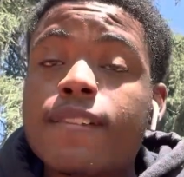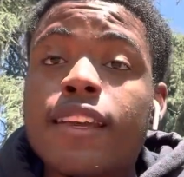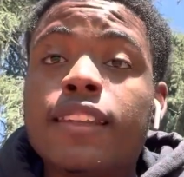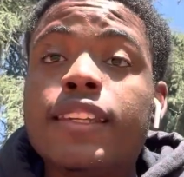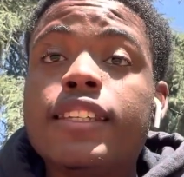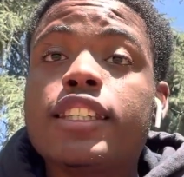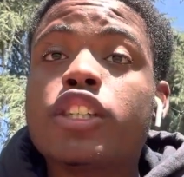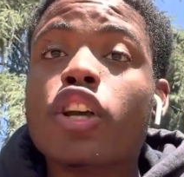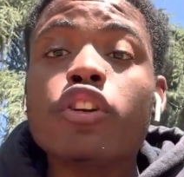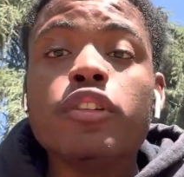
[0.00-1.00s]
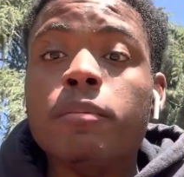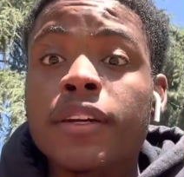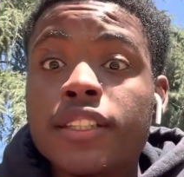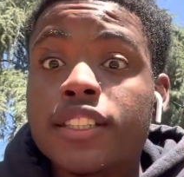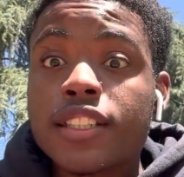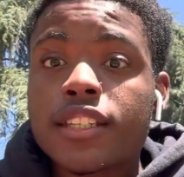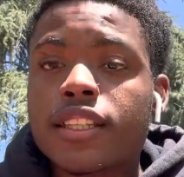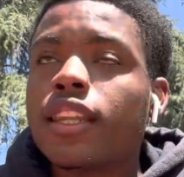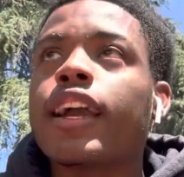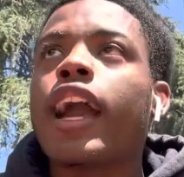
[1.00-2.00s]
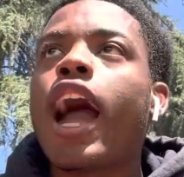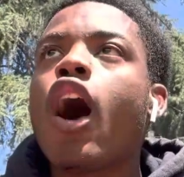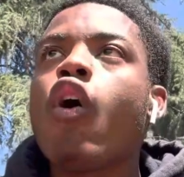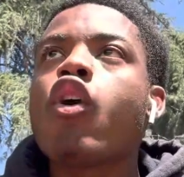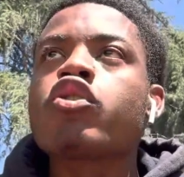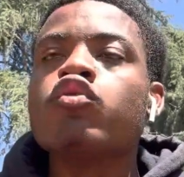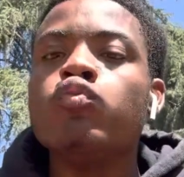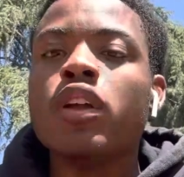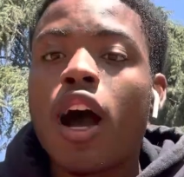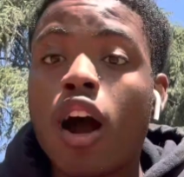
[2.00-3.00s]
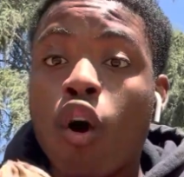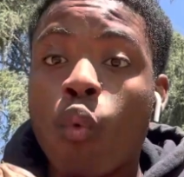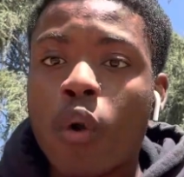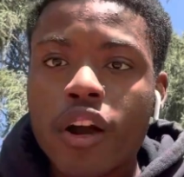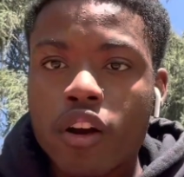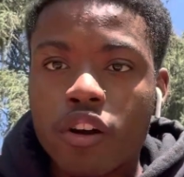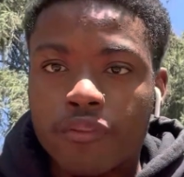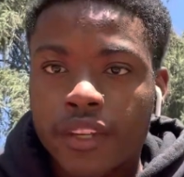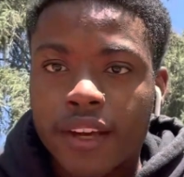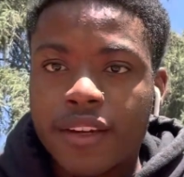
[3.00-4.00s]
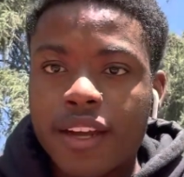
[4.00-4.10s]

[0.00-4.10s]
at least 30 minutes just how are you not aware of that